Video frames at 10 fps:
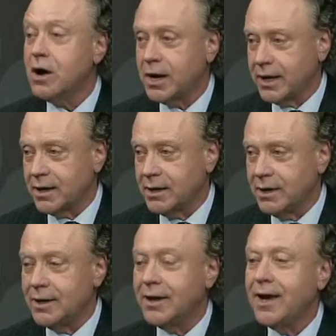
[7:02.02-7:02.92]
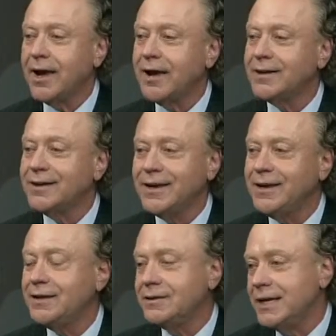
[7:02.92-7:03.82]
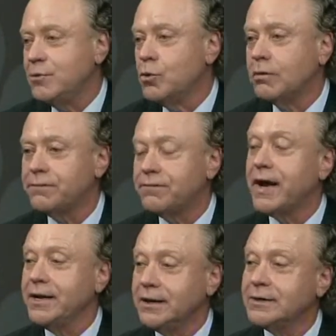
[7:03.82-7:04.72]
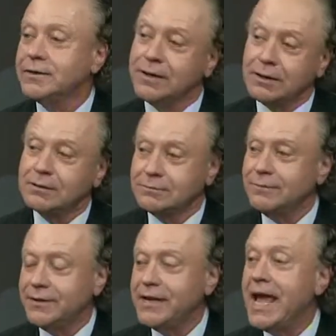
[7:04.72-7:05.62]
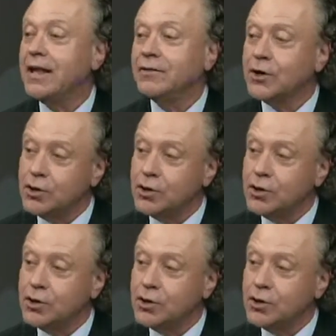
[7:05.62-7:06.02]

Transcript: cunning, and he will fight until the end.